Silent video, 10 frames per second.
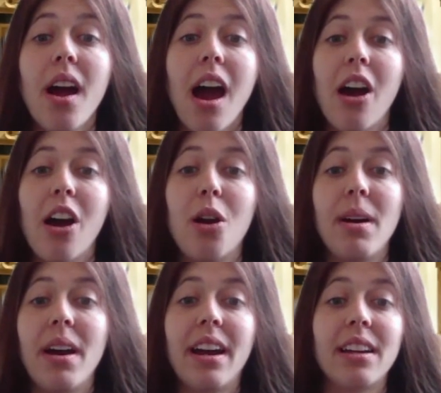Um,
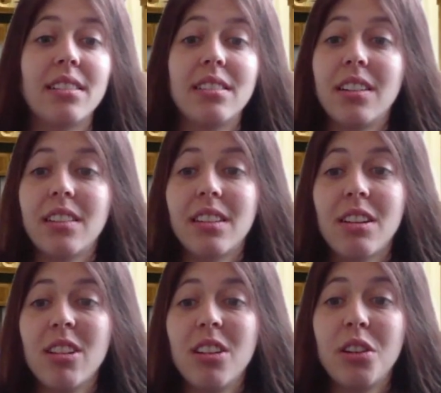and there
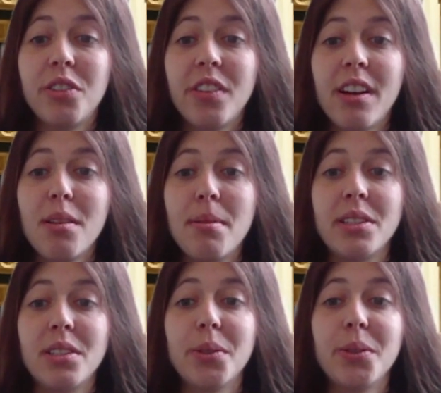are a lot of therapists
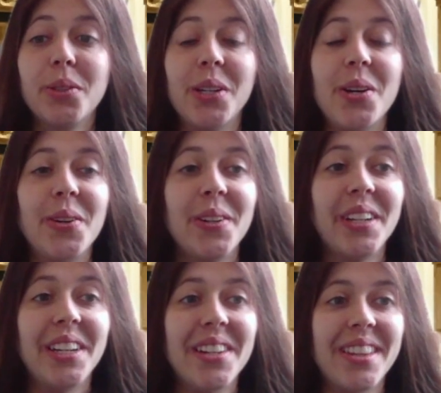who also, you
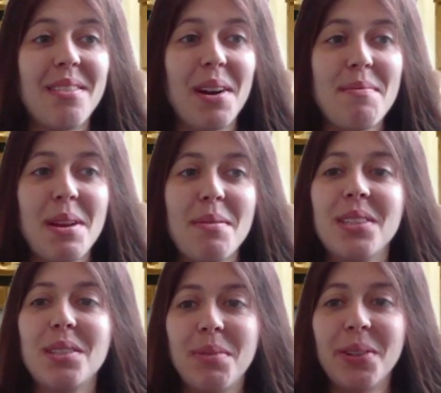know, they might be able to
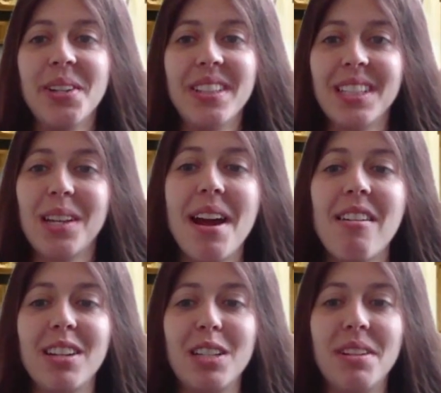support you in some
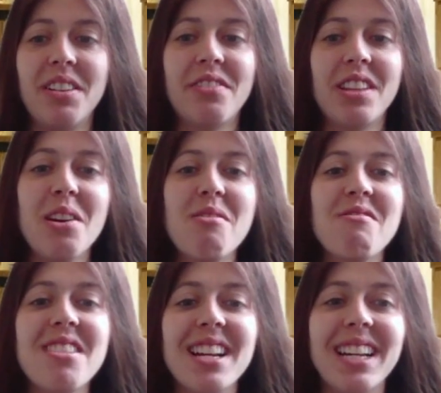areas, but if they don't
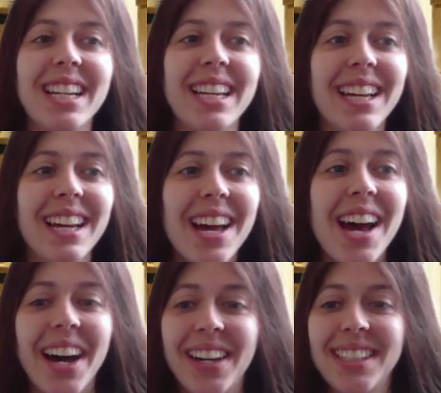really
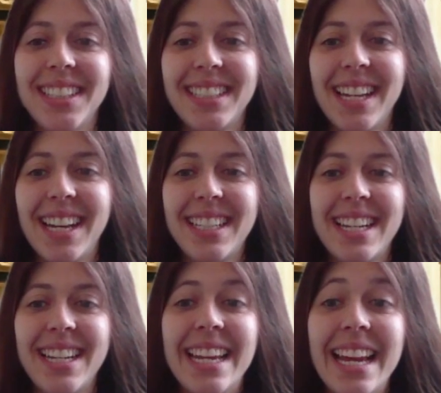understand
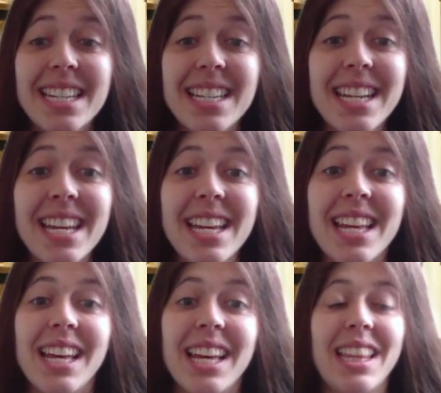ADHD,
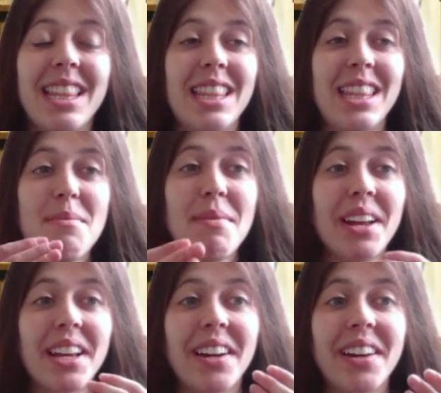they
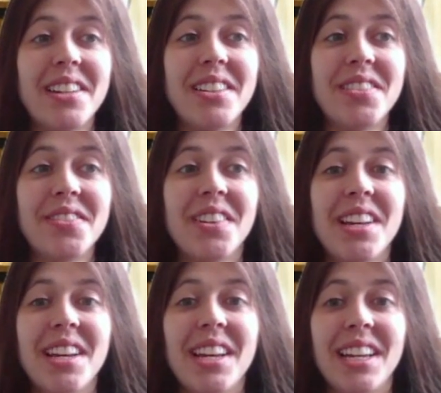might kind of
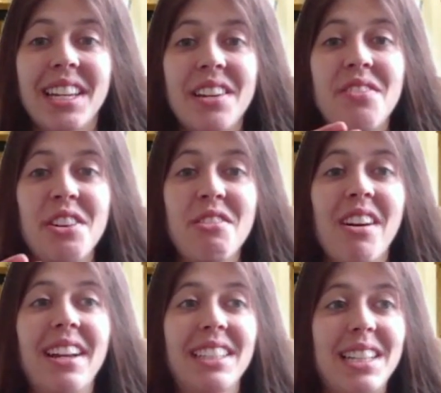give you
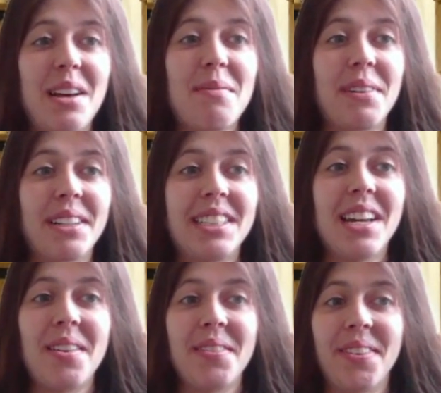right step by
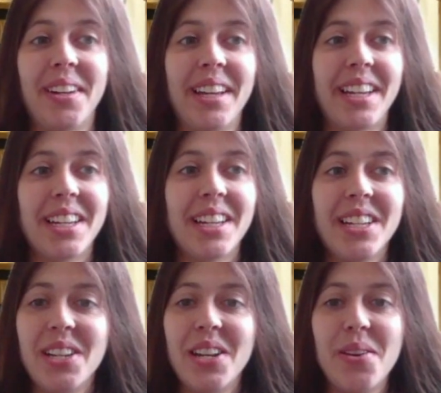step, like
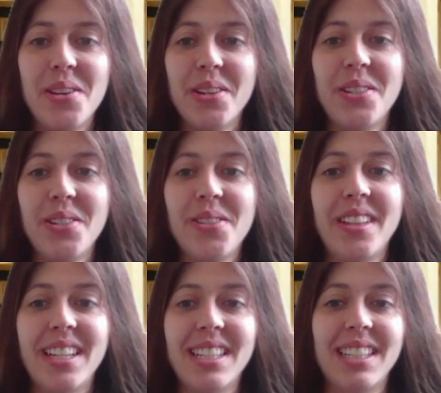you know, you can do
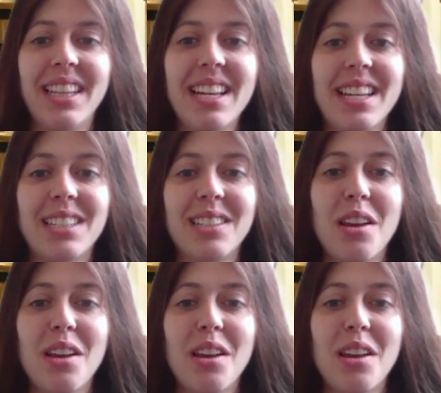this and this,